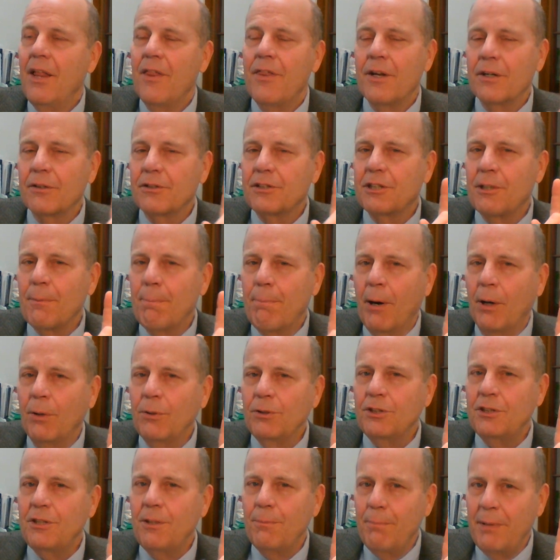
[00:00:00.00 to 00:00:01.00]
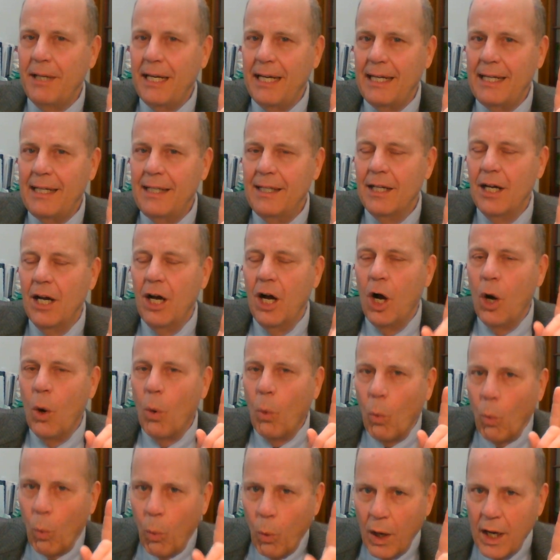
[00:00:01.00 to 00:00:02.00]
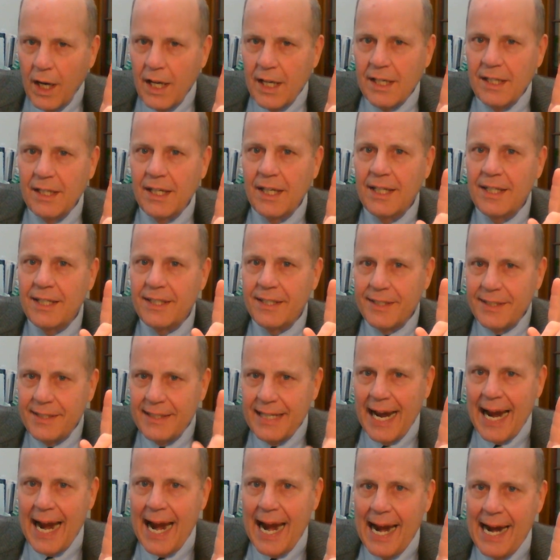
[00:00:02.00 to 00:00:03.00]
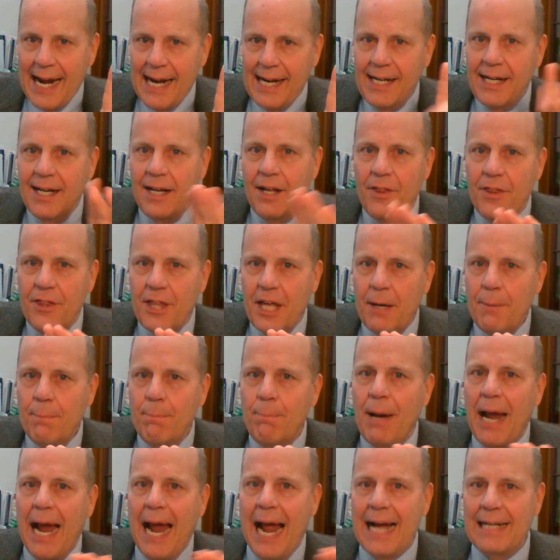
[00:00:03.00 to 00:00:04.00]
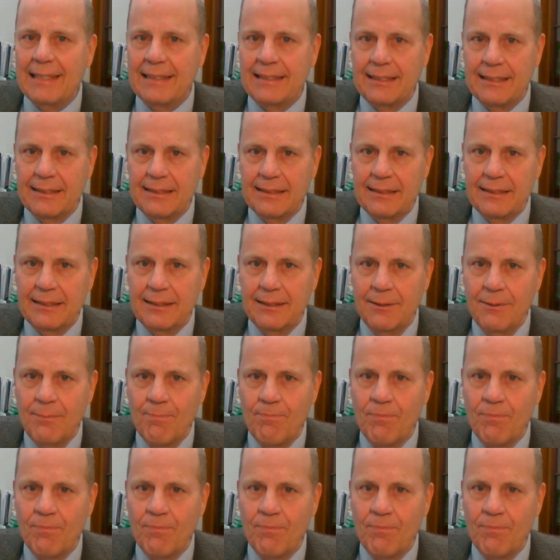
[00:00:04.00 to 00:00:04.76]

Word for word: there's supposed to be one day that passes